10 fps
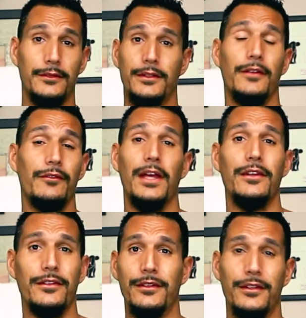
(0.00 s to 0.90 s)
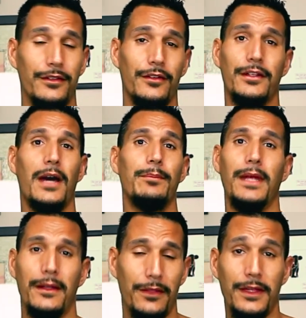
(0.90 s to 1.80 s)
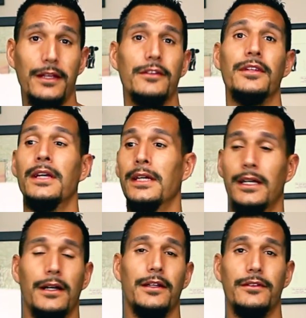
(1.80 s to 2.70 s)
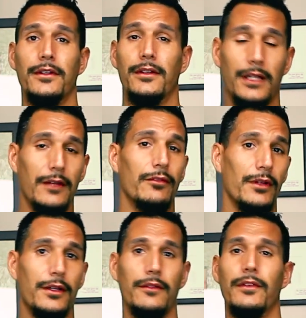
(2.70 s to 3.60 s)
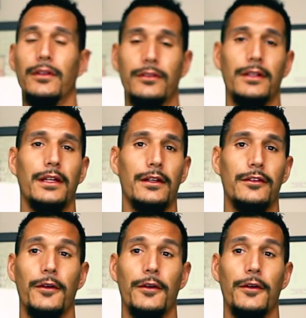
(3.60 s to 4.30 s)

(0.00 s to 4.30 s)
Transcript: conveys their, their, top 10 things. Uh, he's done a lot of really good videos like that.